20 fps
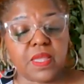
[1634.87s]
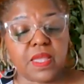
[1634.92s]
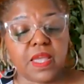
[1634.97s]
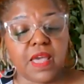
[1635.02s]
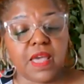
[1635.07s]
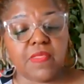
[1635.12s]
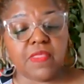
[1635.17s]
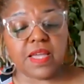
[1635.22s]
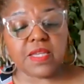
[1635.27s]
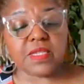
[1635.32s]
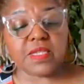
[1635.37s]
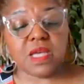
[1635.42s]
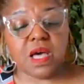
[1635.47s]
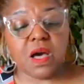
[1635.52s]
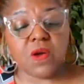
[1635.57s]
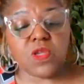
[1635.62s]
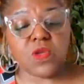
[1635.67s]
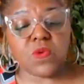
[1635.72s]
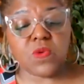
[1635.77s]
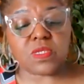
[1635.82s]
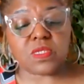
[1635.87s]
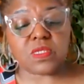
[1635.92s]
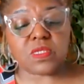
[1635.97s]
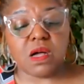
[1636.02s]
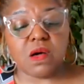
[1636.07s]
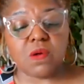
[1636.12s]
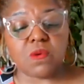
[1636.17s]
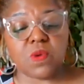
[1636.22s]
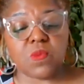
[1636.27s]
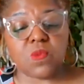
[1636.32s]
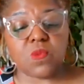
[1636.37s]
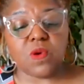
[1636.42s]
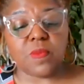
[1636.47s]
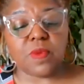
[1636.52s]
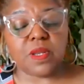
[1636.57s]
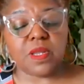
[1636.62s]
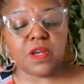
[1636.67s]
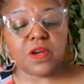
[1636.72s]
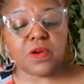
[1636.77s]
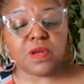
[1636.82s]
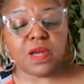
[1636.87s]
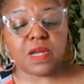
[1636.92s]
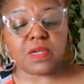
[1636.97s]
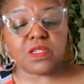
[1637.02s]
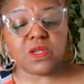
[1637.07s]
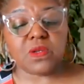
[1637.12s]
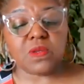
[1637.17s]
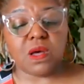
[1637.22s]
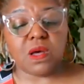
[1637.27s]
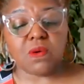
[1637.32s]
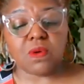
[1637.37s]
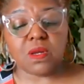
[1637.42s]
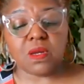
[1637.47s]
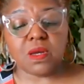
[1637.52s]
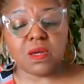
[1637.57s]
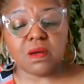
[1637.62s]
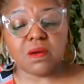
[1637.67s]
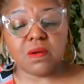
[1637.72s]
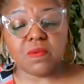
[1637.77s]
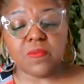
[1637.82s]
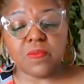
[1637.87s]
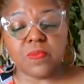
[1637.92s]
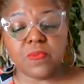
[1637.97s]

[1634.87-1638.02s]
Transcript: And they saw you assault a woman here not too long ago.